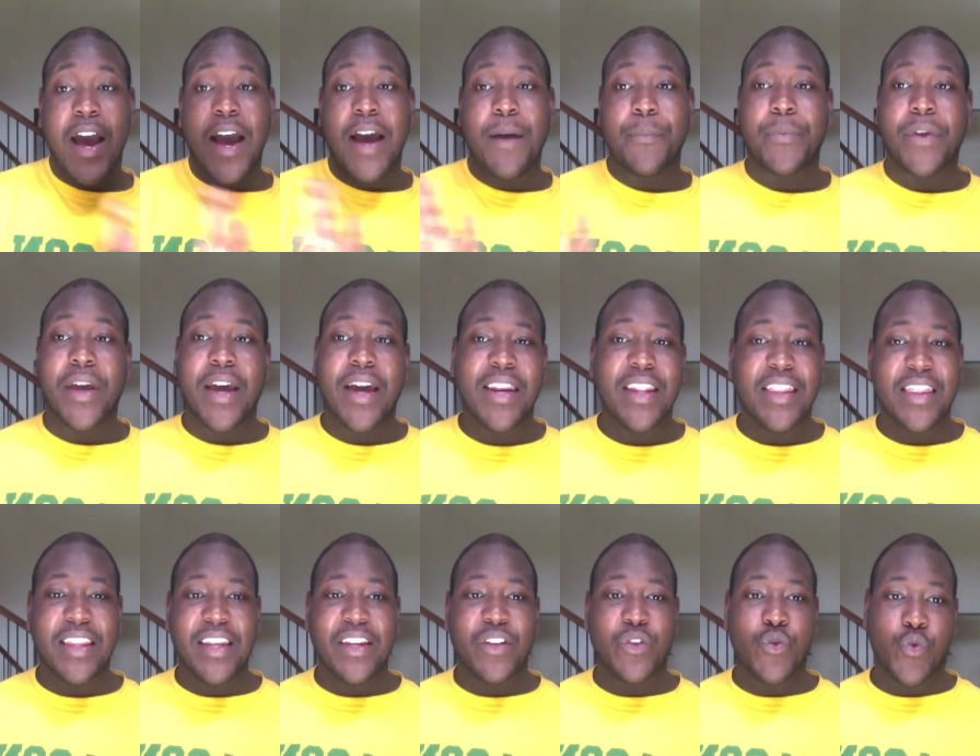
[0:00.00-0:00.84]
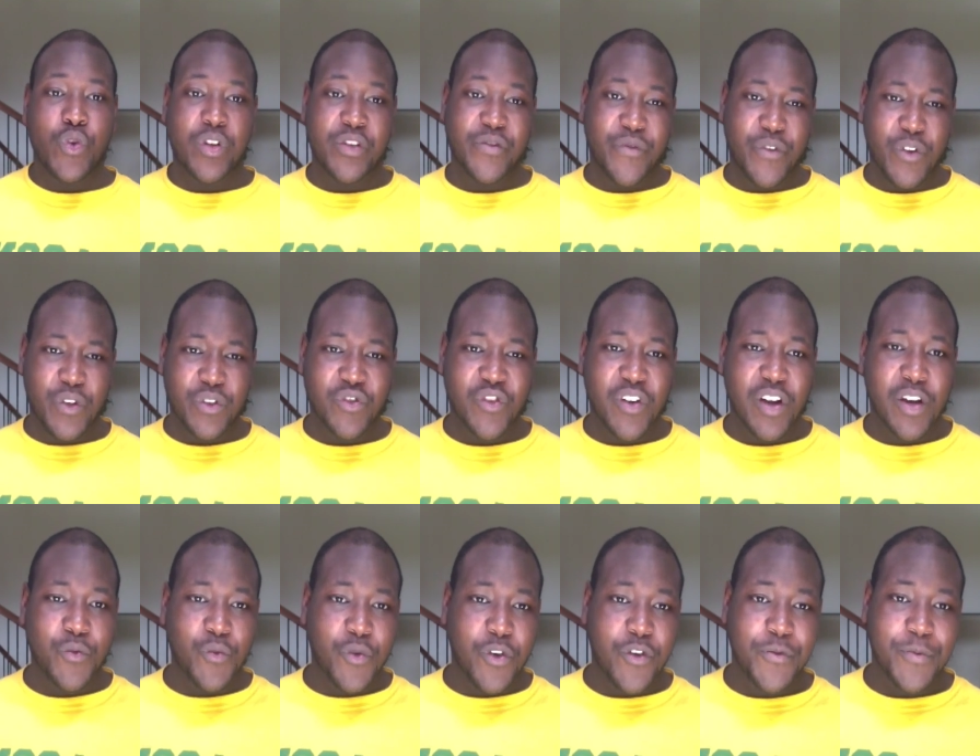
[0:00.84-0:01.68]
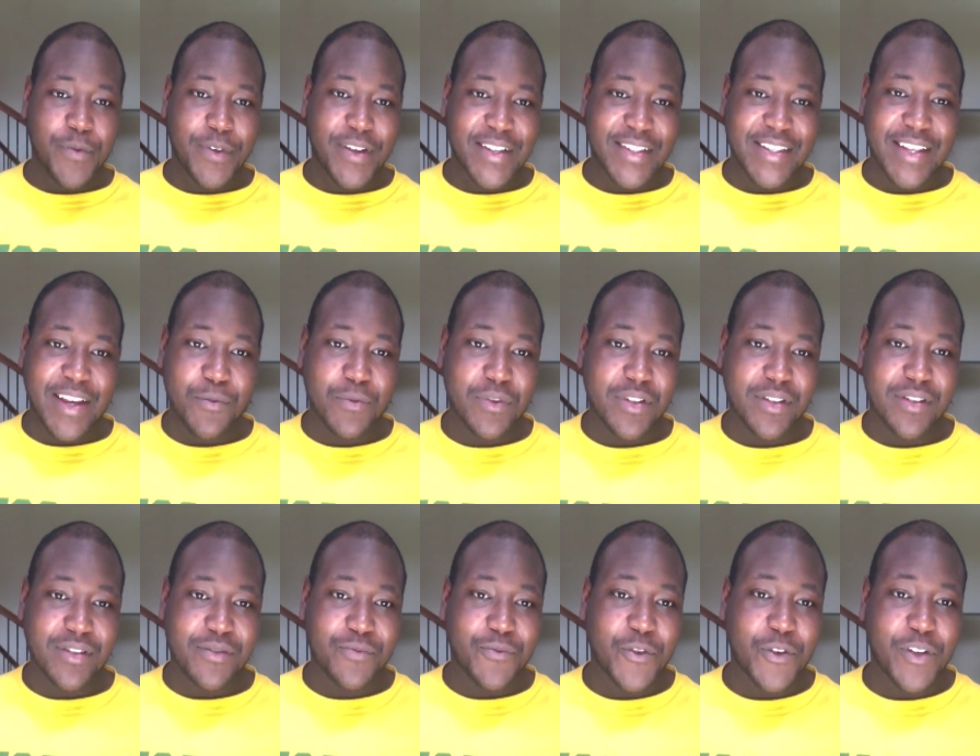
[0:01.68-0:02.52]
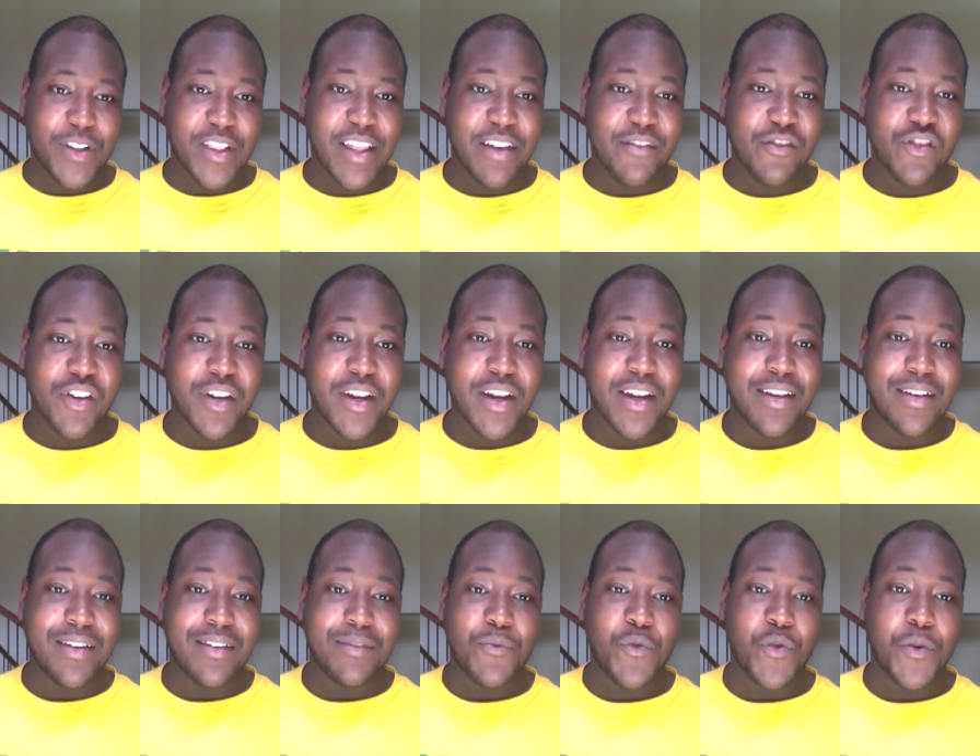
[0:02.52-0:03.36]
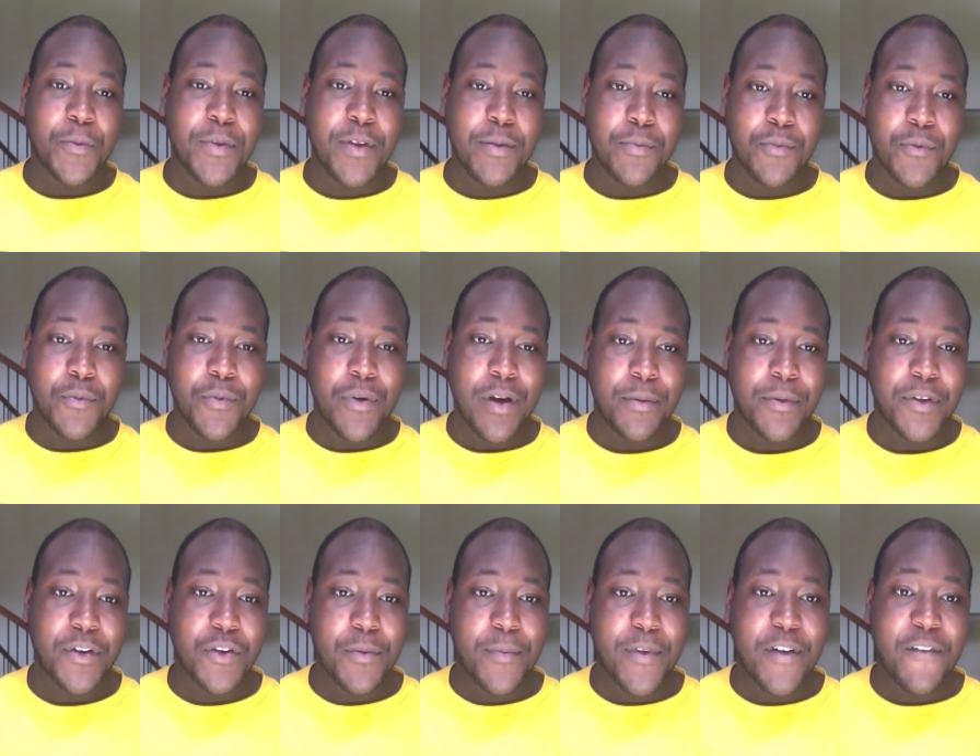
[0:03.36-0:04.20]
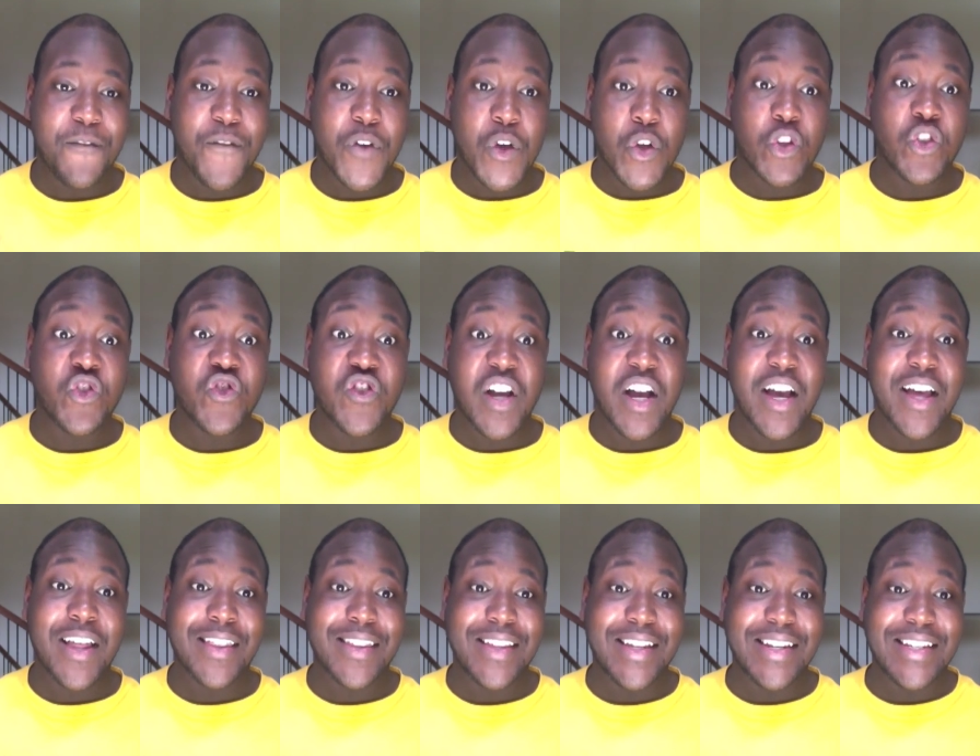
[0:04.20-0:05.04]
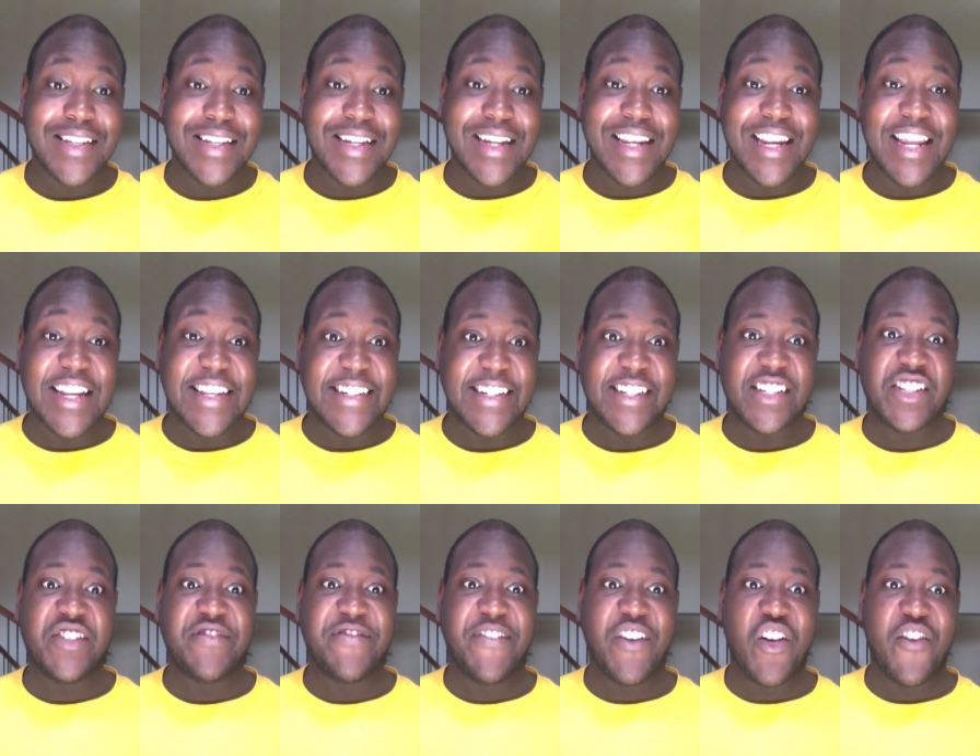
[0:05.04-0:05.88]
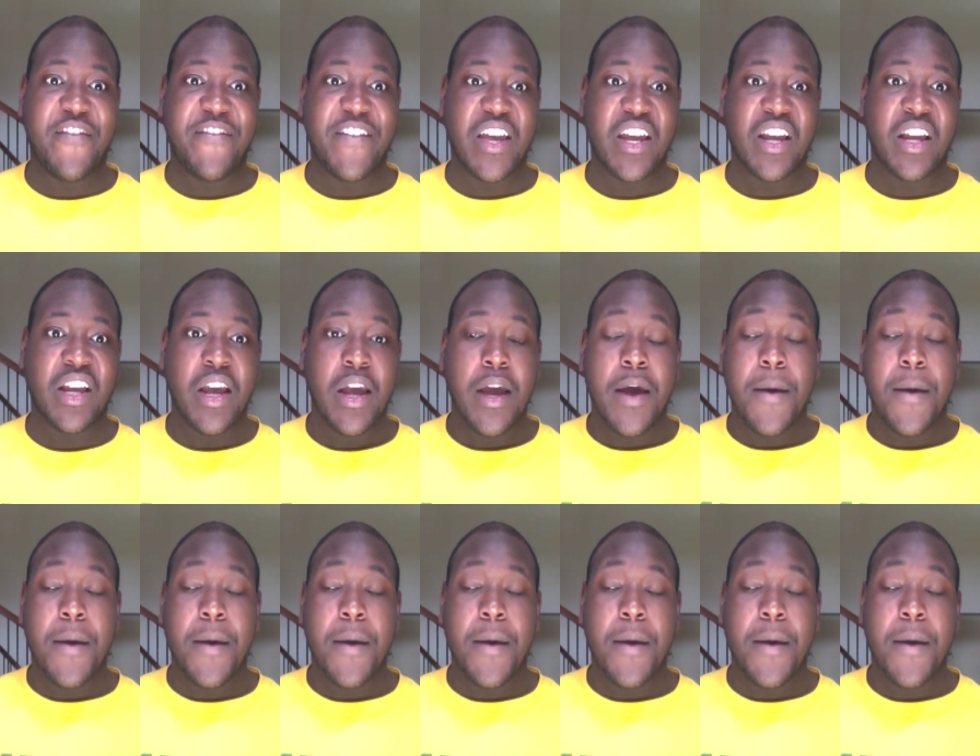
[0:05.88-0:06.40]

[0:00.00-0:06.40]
I'm kind of leaning towards Voltron Wolf because that was real clever and more people probably know about Voltron than DNA Digivolving.